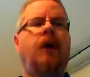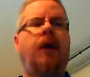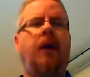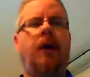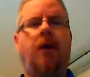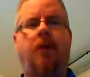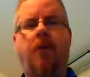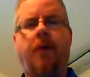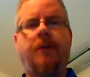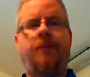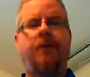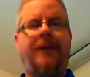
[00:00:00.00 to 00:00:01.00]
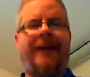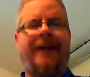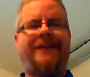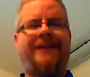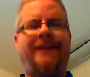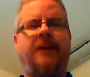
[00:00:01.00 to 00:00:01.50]
According to the
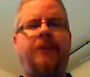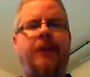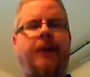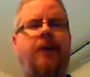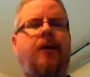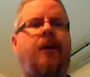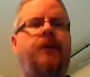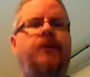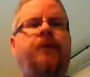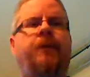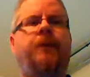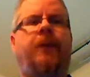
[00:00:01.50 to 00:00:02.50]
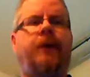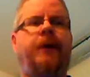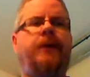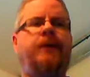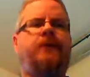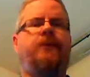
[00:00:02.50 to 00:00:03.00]
NCAA College Football
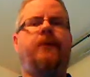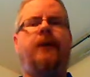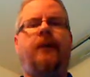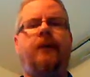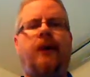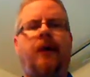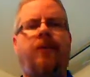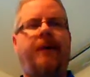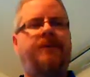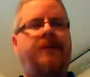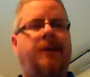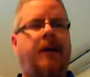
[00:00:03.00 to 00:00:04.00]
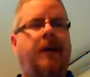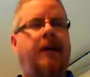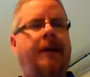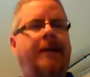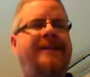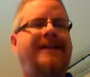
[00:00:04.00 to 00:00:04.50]
History website,
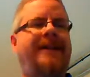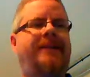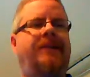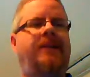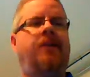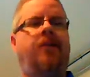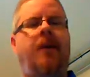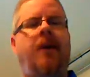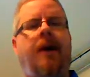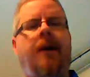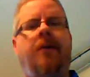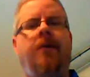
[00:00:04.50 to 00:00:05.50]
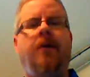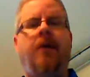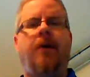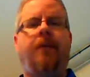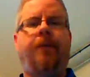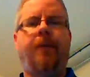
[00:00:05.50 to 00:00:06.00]
in 1609,
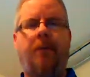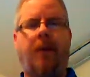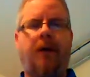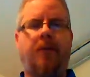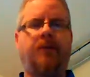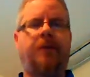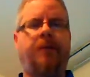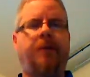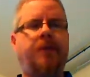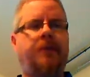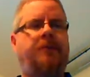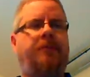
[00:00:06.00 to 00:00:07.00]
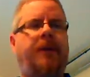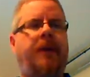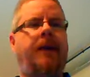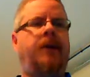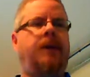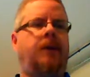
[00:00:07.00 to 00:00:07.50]
football was first
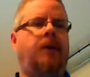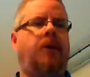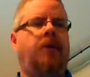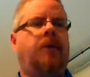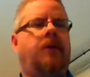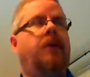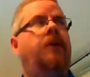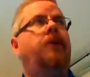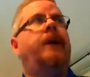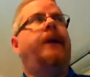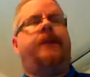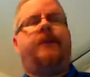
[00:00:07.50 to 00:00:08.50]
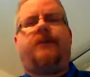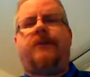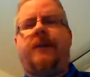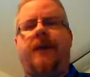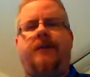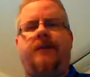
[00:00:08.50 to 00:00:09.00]
played in the United
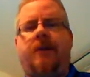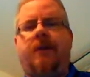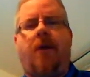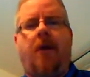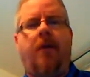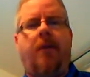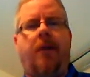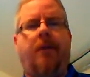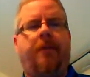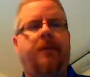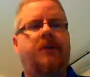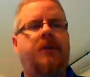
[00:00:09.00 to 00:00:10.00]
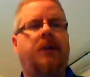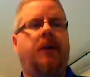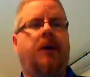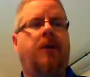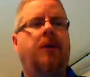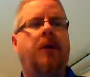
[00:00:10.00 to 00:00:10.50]
States in the colony of
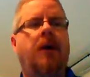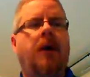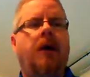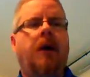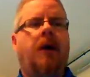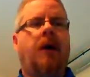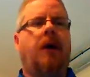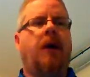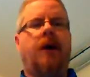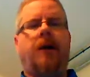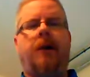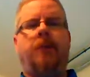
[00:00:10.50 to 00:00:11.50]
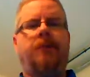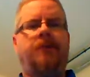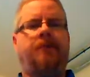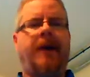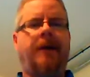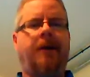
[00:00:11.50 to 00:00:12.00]
Virginia. It was
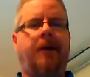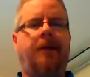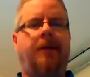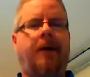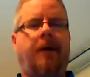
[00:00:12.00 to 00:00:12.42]
mainly